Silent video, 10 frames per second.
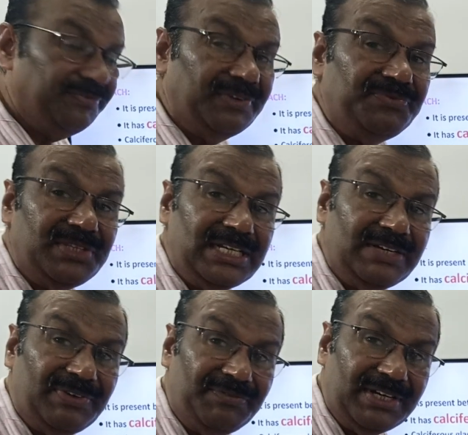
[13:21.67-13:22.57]

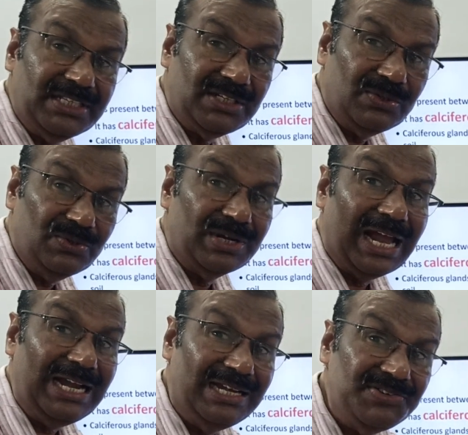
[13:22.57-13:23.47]
15th to
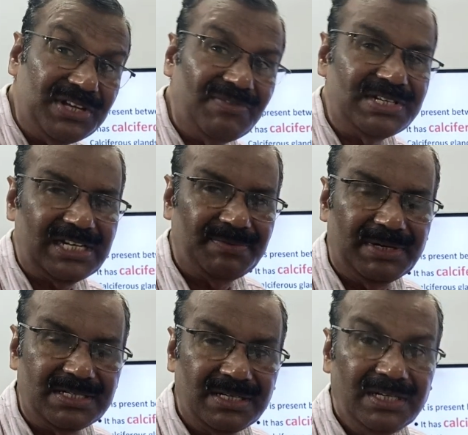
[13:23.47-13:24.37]
97
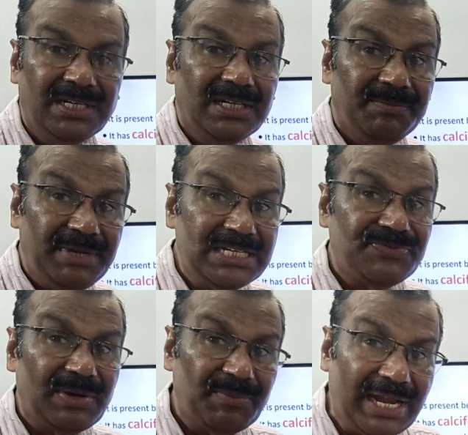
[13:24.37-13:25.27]
segments. Means
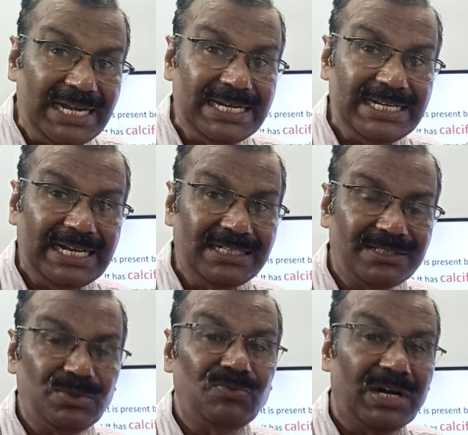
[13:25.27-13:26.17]
from
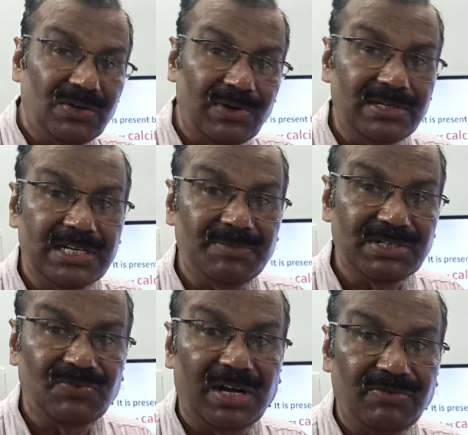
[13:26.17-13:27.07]
98 to 120
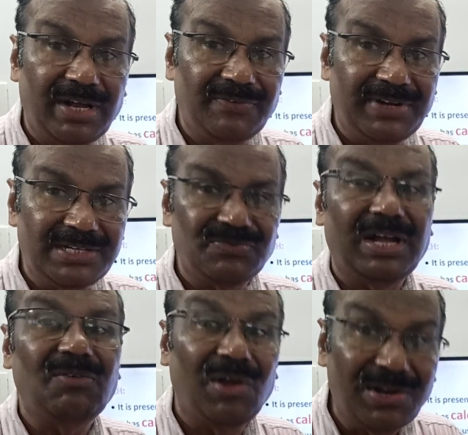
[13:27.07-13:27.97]
segments, what we have, friends? We
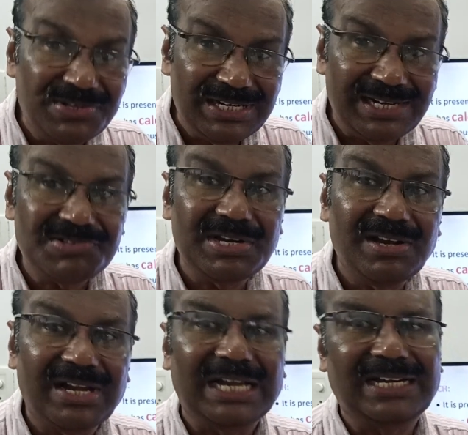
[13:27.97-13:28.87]
have large intestine
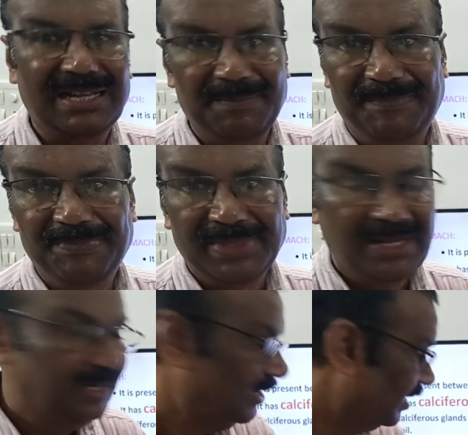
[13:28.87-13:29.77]
or rectum.
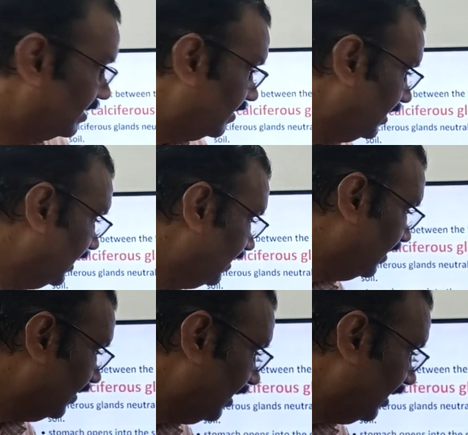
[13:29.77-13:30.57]
So here you have